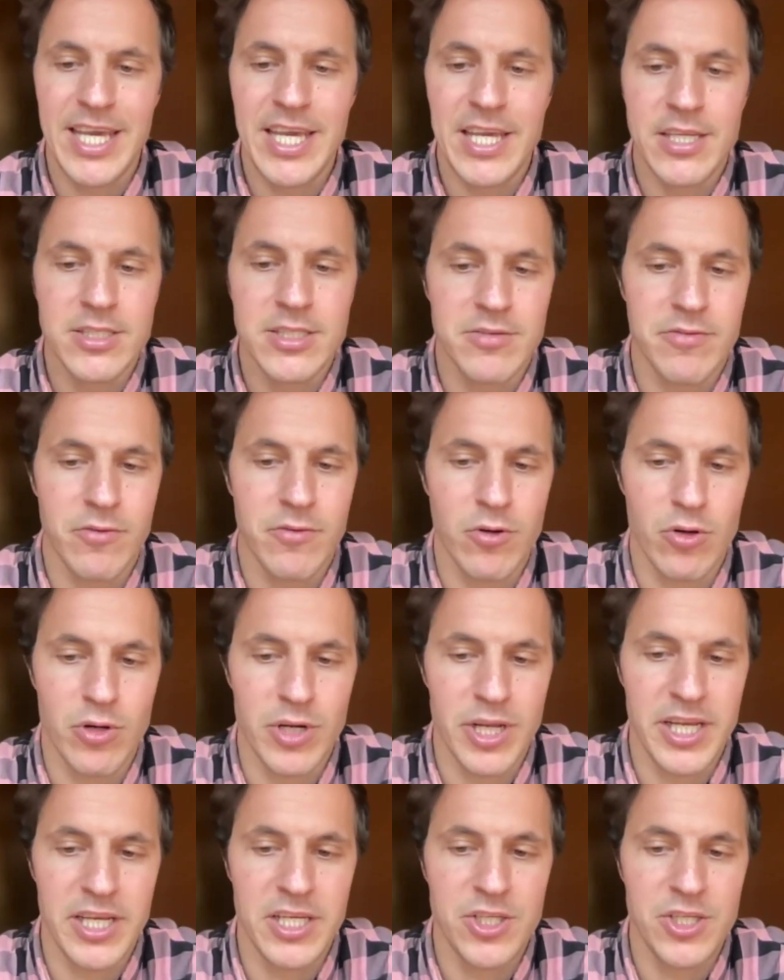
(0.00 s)
ease
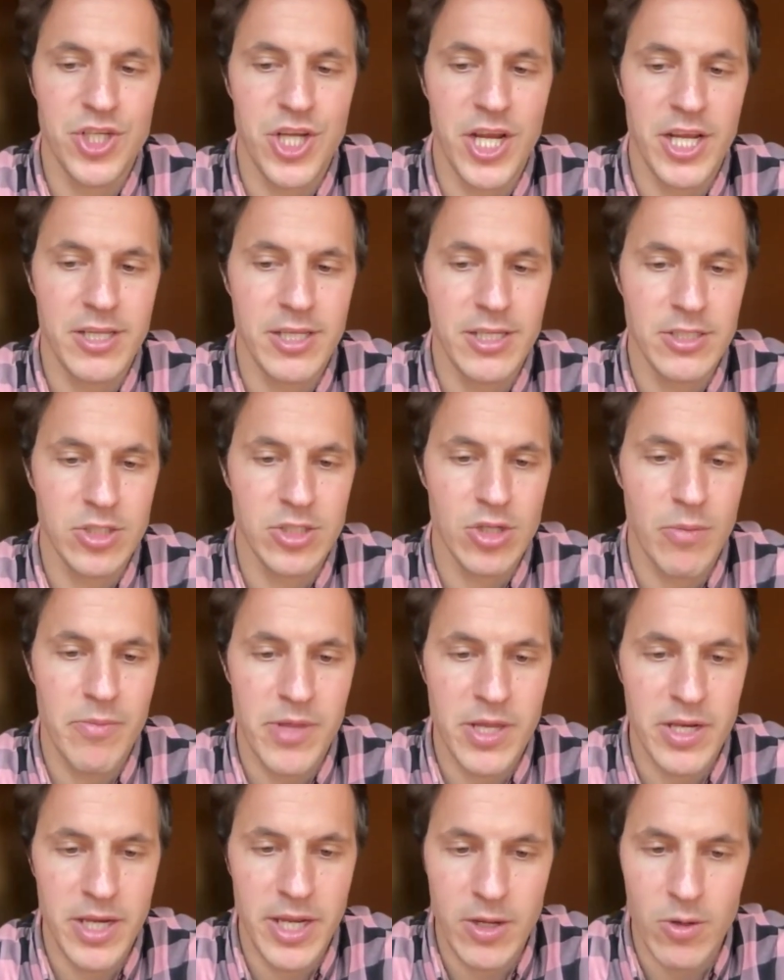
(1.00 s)
for initiating
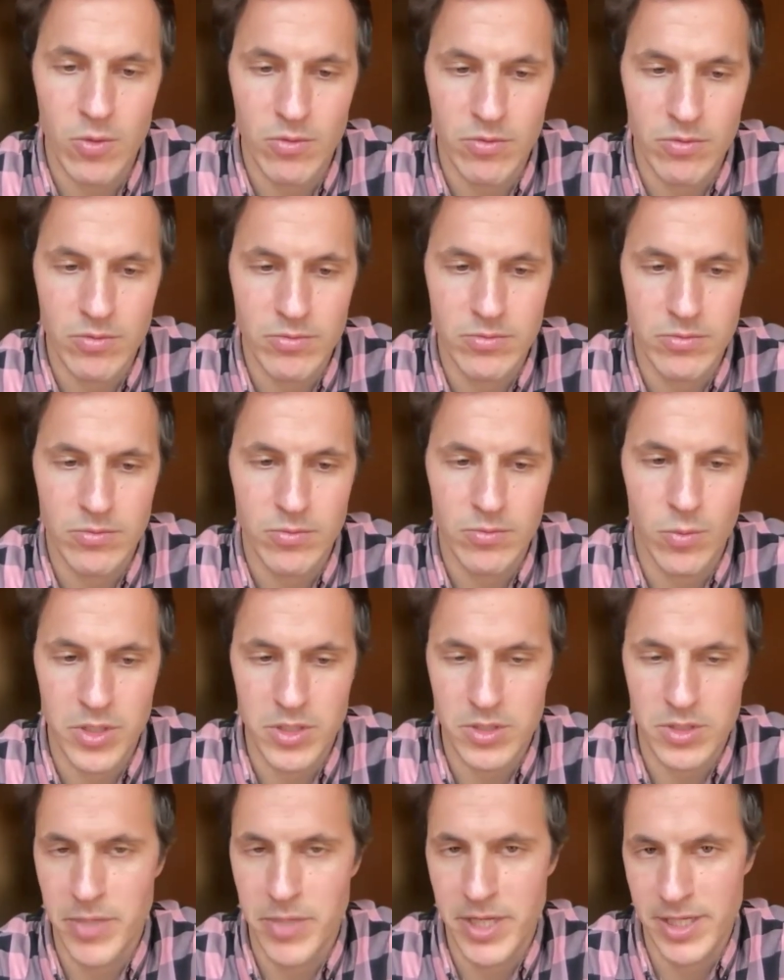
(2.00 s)
something new,
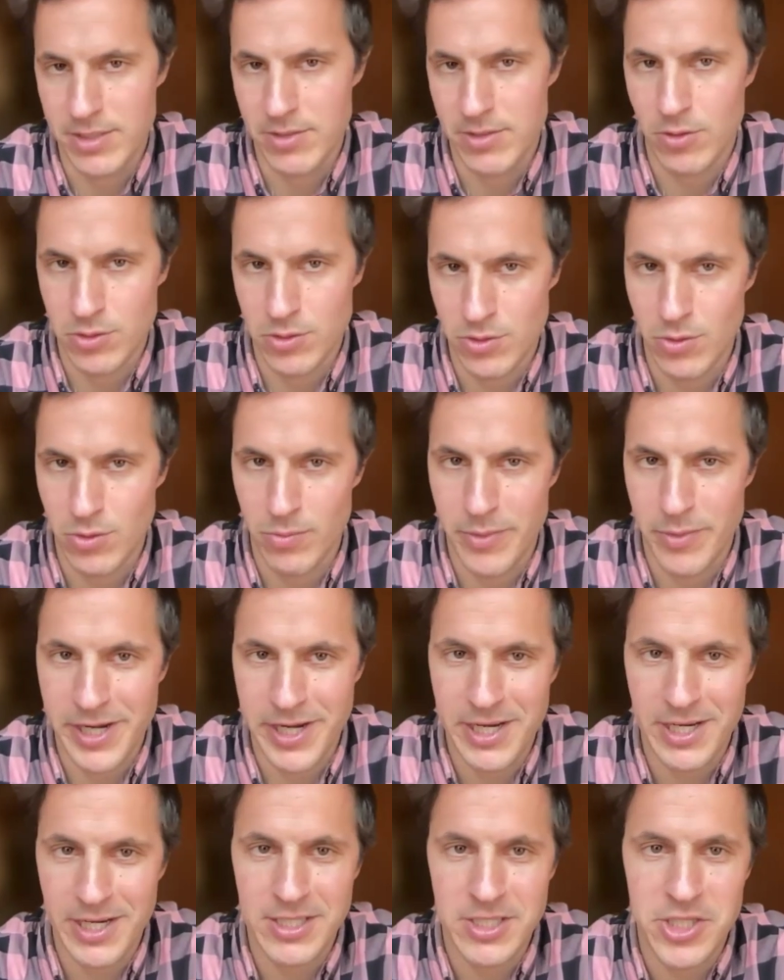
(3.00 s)
which means also
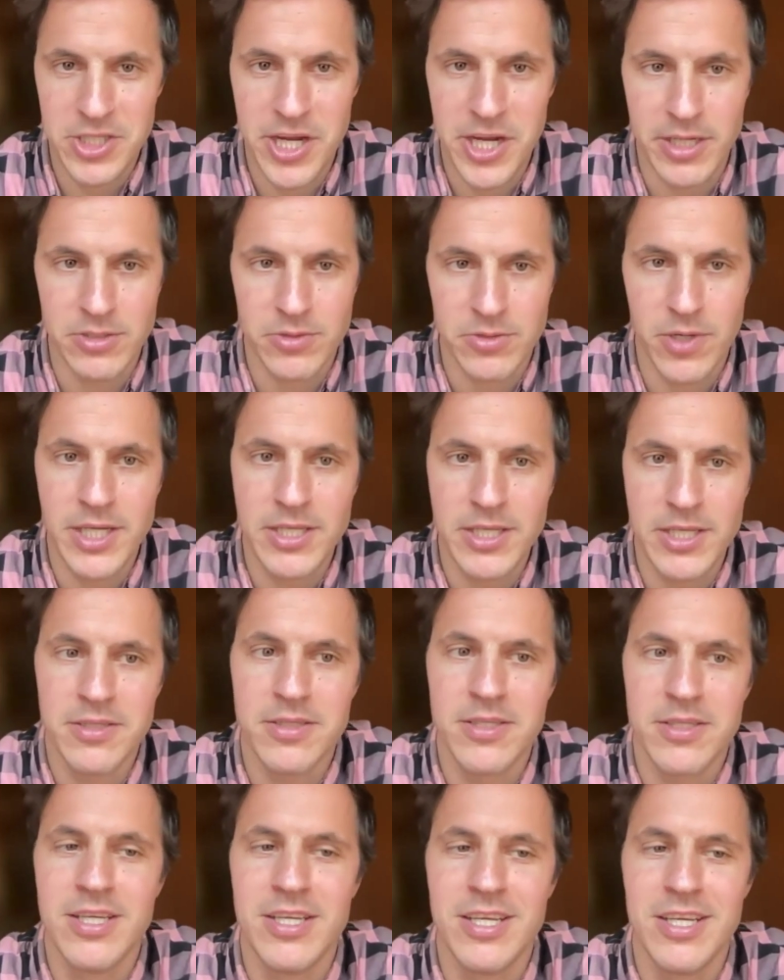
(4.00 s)
bringing a change, right?
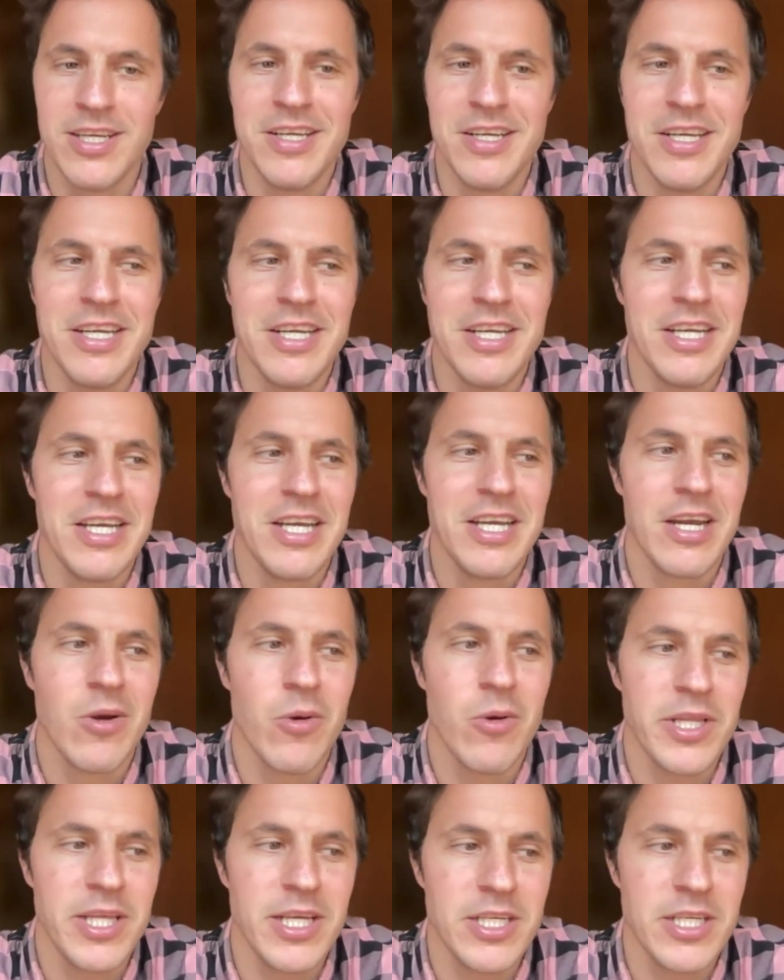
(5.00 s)

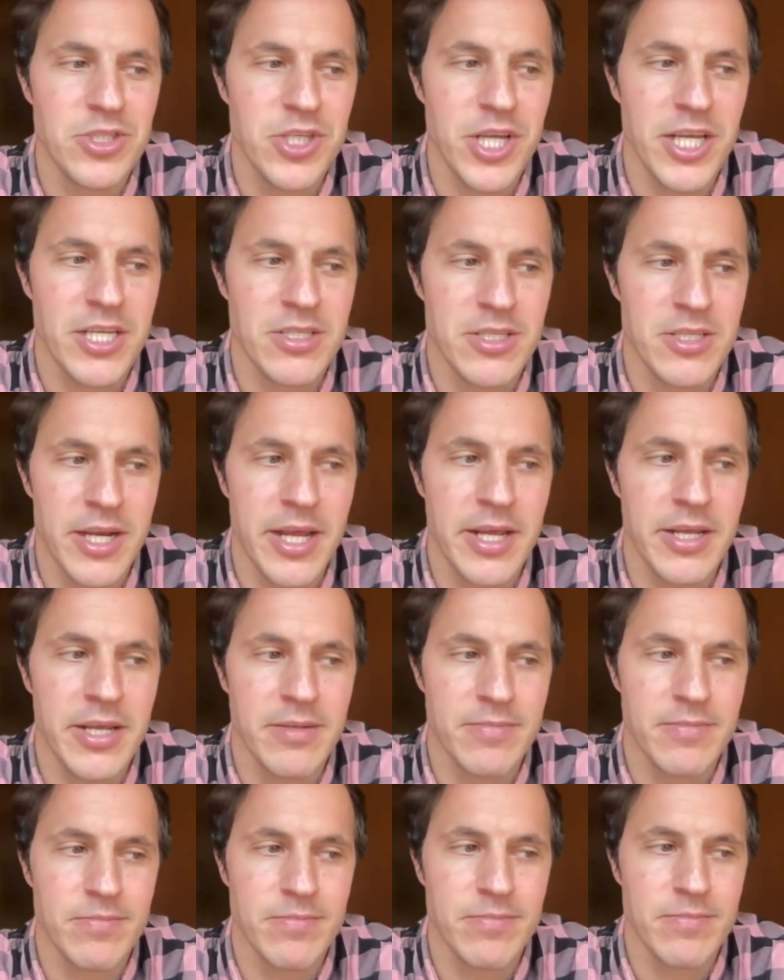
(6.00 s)
Creating a change. Then
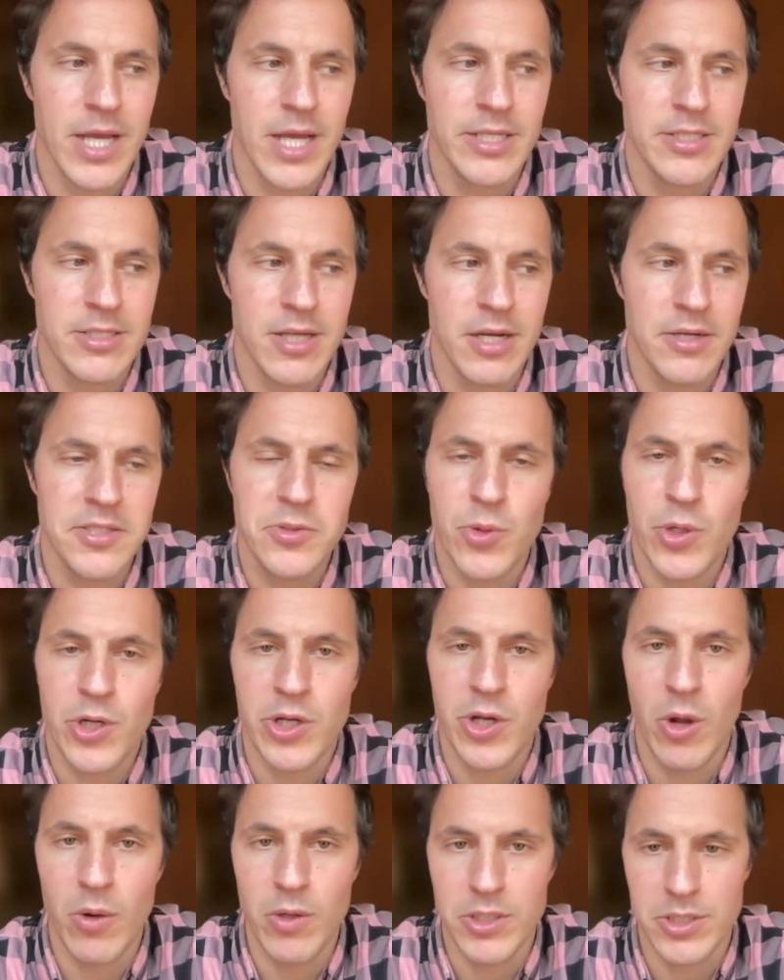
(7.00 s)
I started to
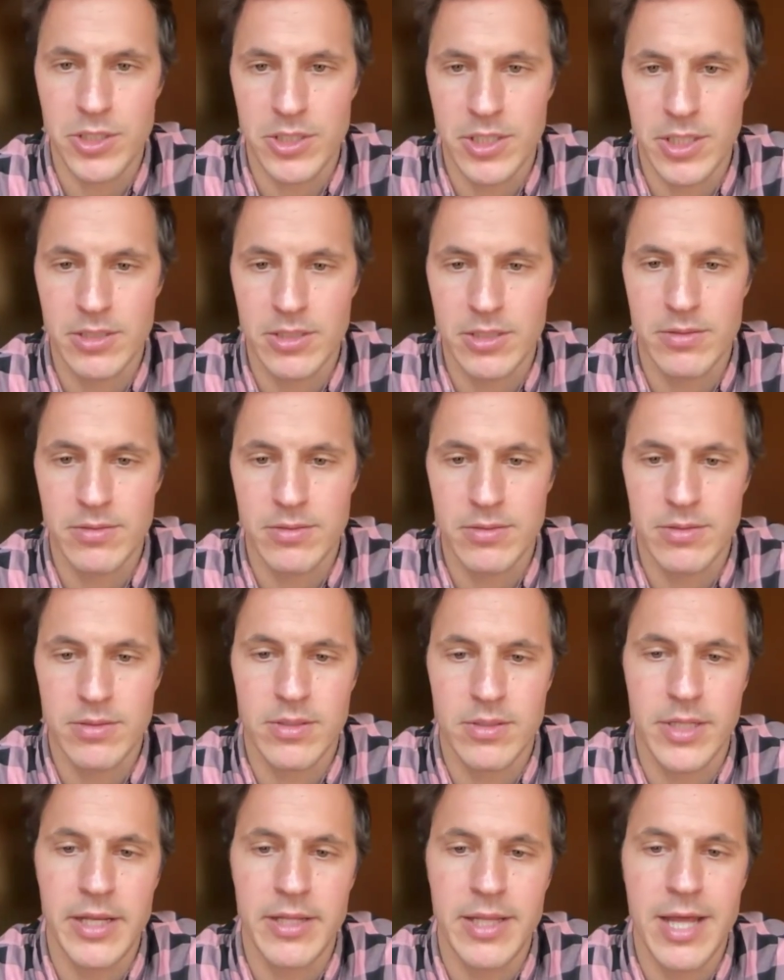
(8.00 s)
acknowledge it, and
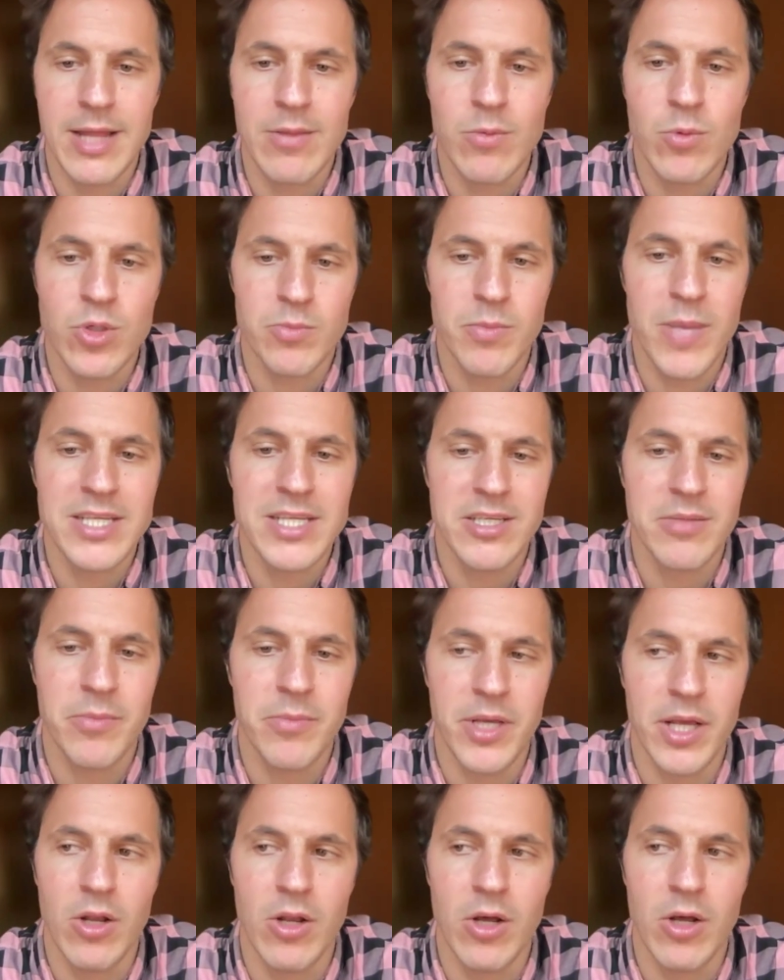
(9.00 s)
then that was
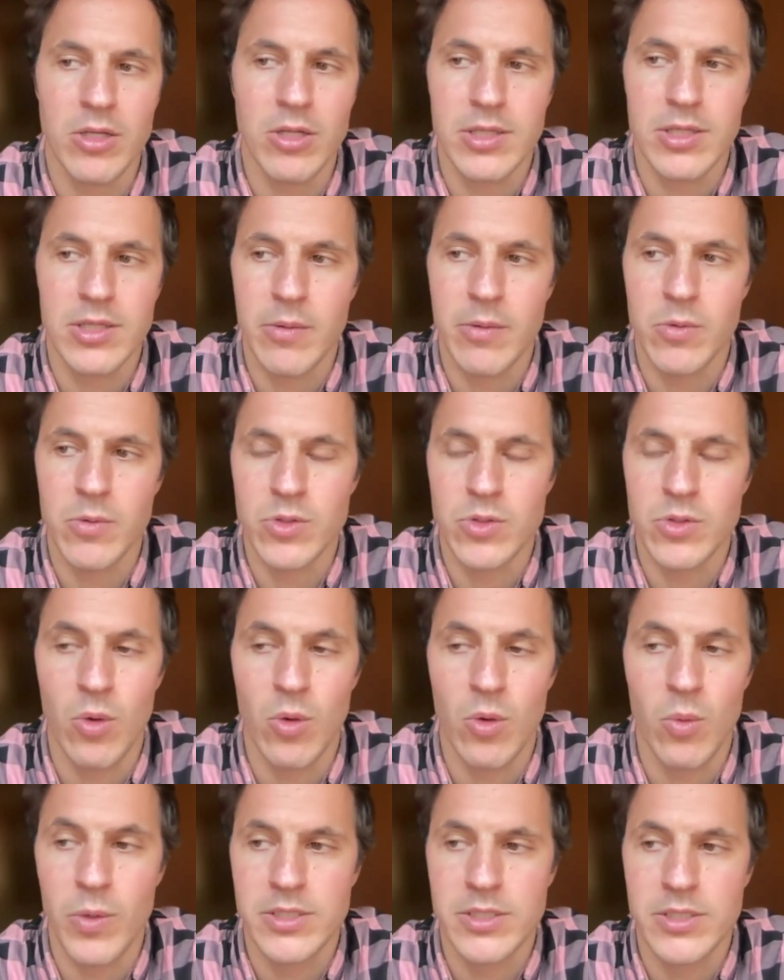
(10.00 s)
matching me a lot. I was
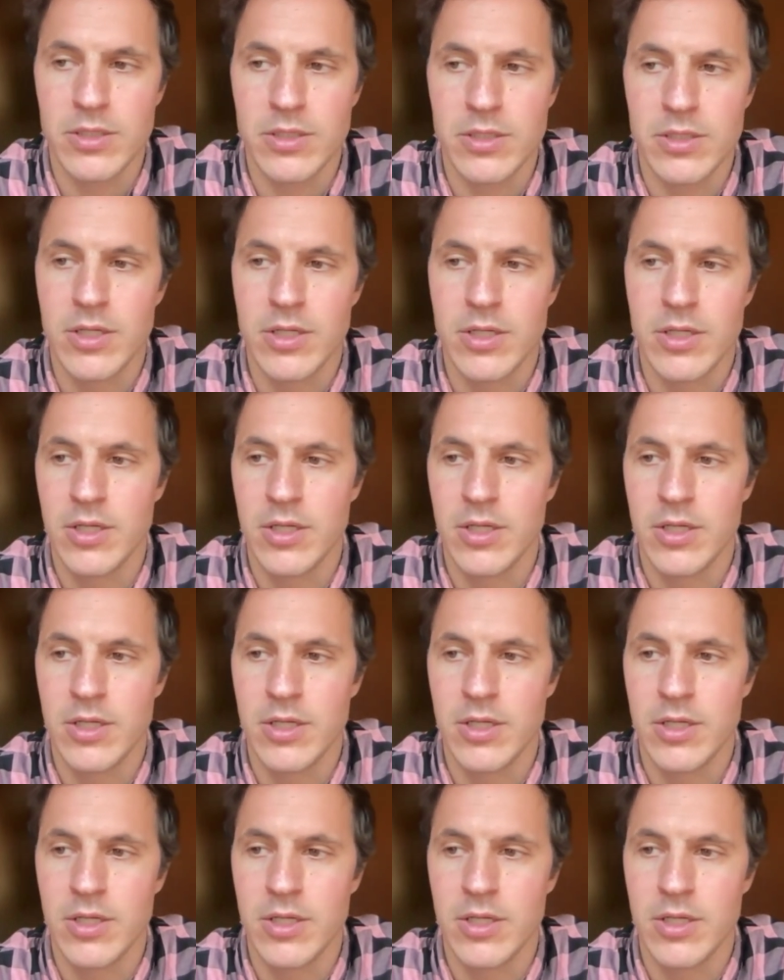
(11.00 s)
always